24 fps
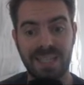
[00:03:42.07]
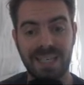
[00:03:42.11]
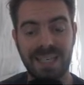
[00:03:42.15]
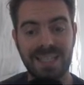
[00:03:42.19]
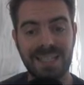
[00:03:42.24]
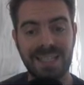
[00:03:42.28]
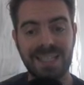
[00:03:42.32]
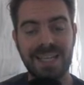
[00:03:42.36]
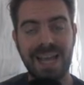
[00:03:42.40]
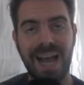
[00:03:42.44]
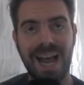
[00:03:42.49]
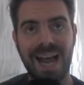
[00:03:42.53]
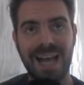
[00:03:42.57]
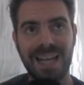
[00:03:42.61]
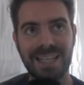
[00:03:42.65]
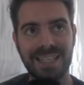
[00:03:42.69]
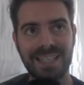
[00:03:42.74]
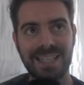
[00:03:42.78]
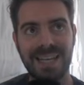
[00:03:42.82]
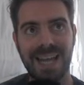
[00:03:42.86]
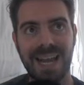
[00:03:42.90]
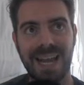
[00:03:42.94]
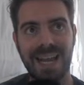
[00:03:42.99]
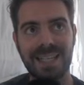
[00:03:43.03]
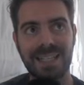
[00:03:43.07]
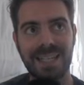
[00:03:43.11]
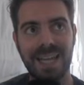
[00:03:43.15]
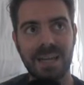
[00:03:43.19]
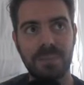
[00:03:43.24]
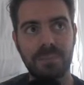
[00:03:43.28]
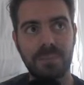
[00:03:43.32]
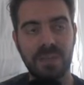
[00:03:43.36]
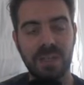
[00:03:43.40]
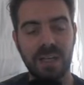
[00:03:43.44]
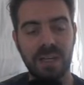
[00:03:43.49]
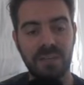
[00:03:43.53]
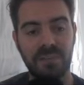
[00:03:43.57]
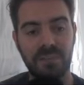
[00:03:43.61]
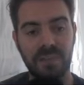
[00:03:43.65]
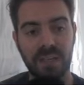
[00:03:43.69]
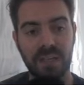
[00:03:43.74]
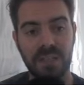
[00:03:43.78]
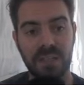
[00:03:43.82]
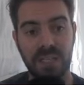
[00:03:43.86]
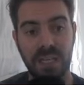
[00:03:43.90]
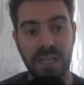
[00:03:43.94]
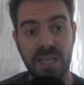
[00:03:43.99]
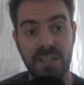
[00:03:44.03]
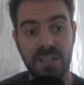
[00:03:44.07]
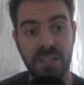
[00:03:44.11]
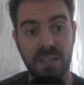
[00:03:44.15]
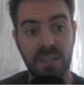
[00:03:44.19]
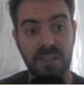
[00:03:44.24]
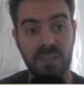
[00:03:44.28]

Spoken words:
He hasn't had a prolific season